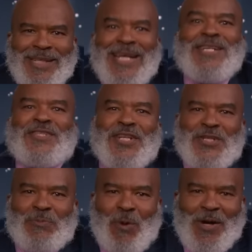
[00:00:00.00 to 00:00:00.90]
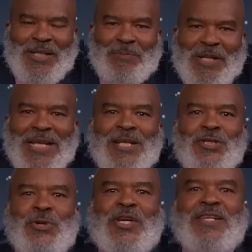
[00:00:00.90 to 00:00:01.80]
he's disappointed me.
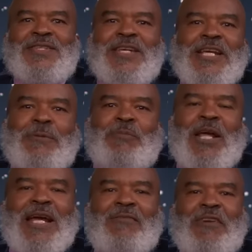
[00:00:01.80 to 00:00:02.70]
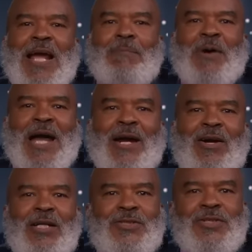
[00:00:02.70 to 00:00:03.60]
You can see him play a vampire
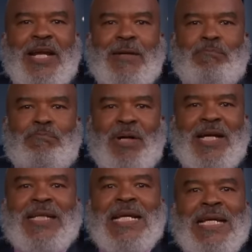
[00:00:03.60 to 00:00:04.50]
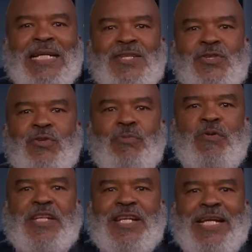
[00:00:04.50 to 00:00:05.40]
hunter named Bud in his new
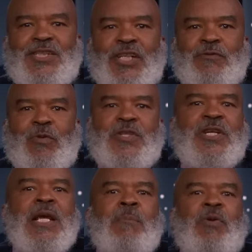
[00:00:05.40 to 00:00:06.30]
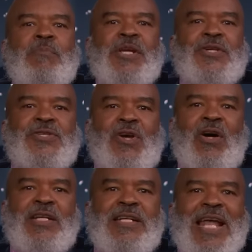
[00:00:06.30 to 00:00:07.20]
movie Day Shift, which premieres
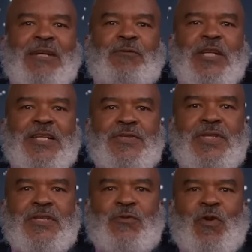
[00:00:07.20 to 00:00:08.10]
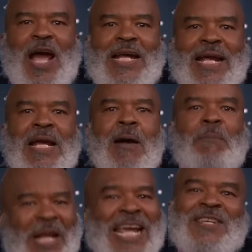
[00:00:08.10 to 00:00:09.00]
on Netflix this Friday.
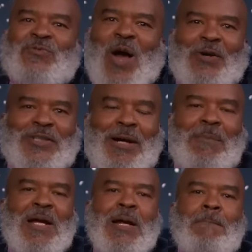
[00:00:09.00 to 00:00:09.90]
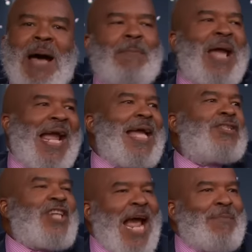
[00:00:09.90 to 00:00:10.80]
Please welcome my
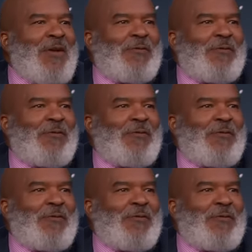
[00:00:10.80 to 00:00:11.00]
man, Jamie